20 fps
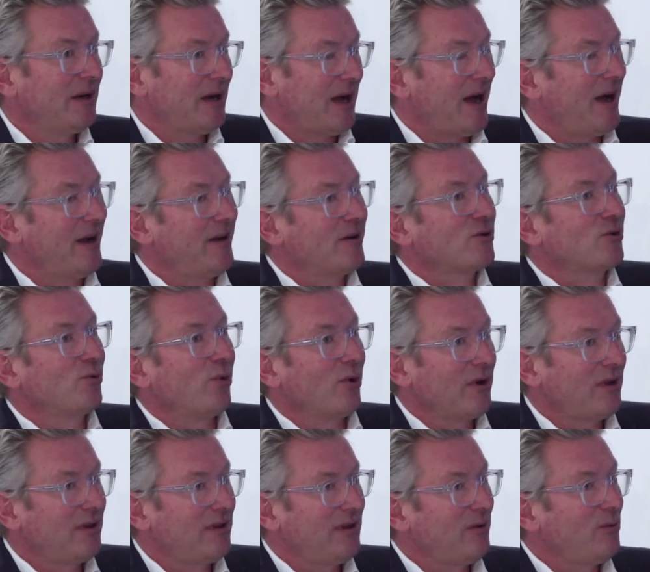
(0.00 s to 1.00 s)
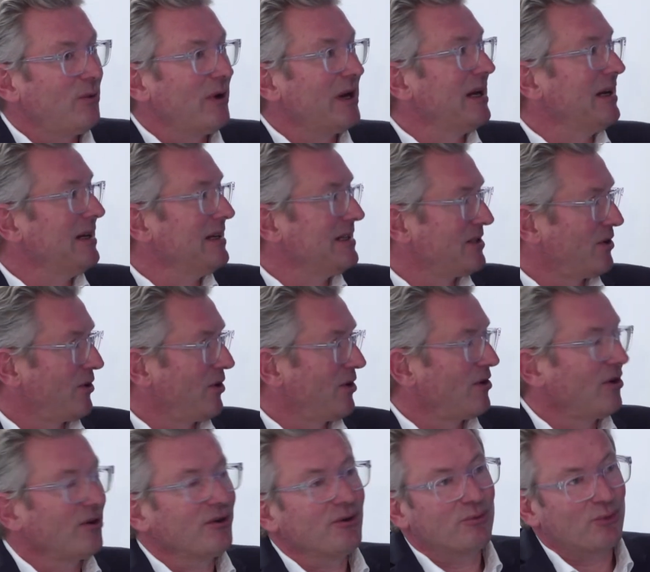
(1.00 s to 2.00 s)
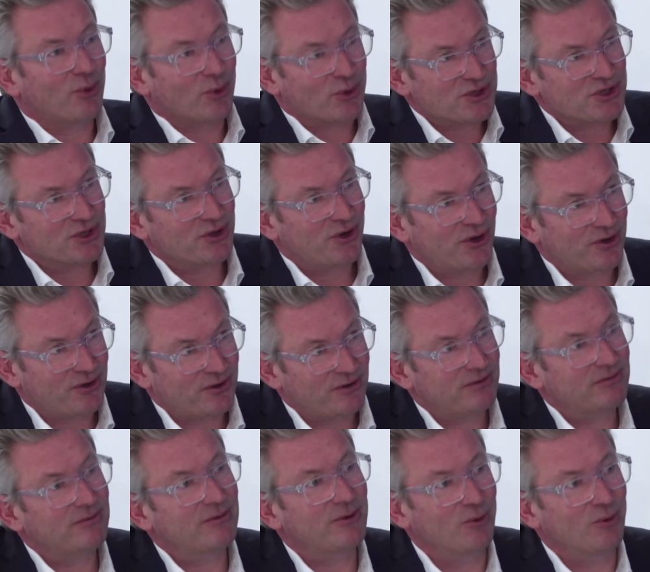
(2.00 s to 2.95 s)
higher quality when it is cut on a portion cutter